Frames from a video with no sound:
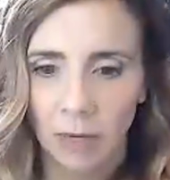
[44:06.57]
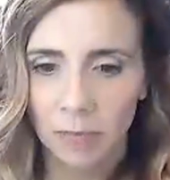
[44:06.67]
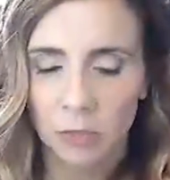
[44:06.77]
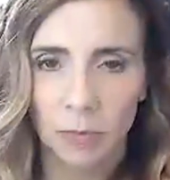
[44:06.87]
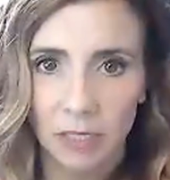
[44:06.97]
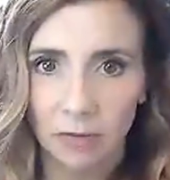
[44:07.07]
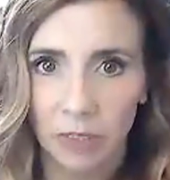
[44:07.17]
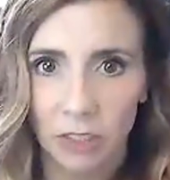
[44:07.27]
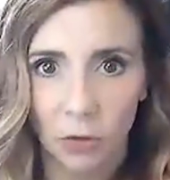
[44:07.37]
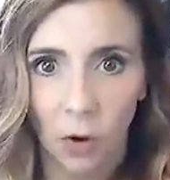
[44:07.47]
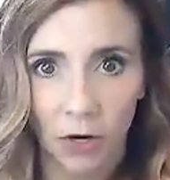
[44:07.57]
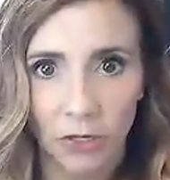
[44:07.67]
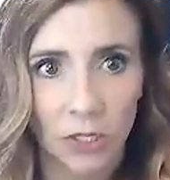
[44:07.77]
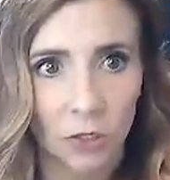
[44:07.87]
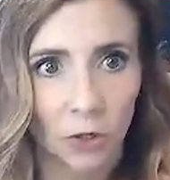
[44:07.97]
maybe specific to our
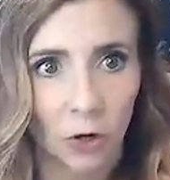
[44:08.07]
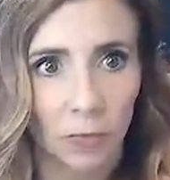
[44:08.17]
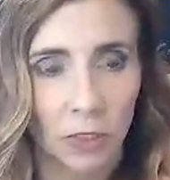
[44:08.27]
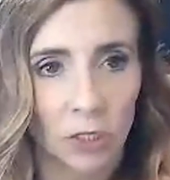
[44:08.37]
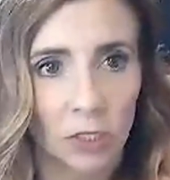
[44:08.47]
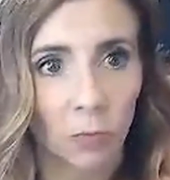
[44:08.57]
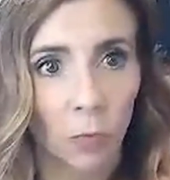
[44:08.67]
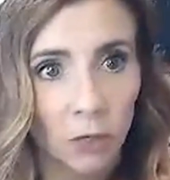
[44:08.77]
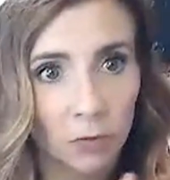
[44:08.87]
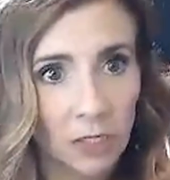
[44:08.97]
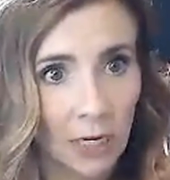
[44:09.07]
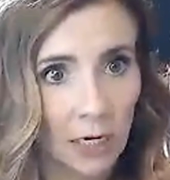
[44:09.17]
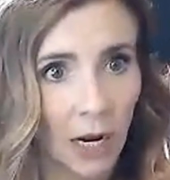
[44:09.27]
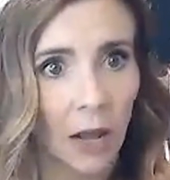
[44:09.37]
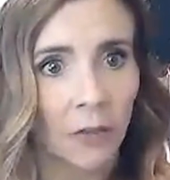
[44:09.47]
syndrome, but just of what you've seen
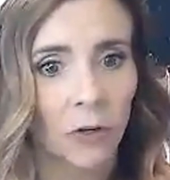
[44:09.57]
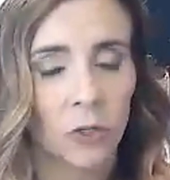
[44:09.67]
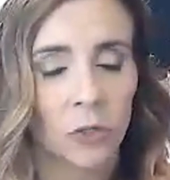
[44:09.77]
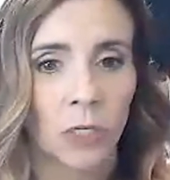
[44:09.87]
in others,